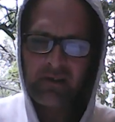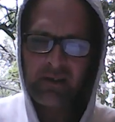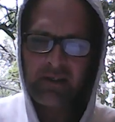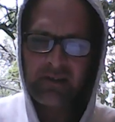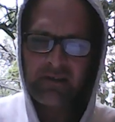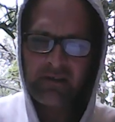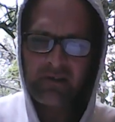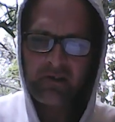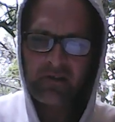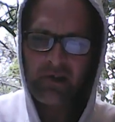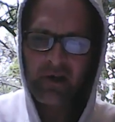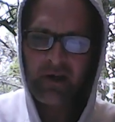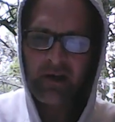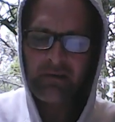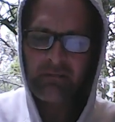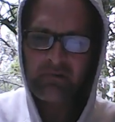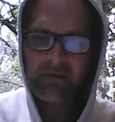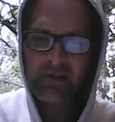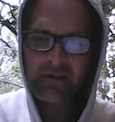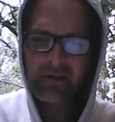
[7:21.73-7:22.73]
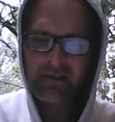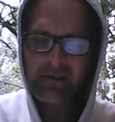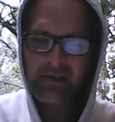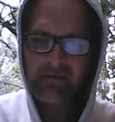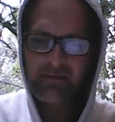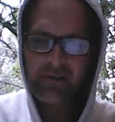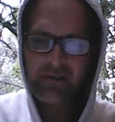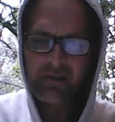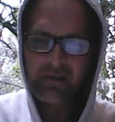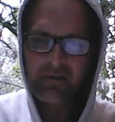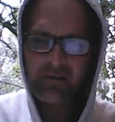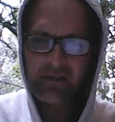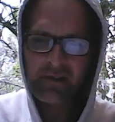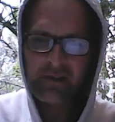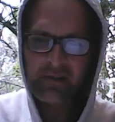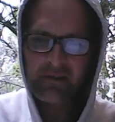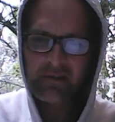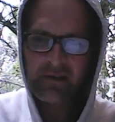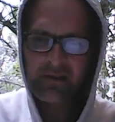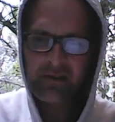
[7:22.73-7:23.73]
easy job where I didn't have to do
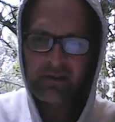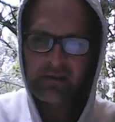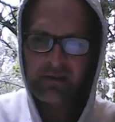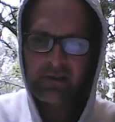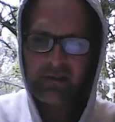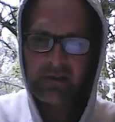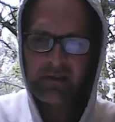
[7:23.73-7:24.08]
anything.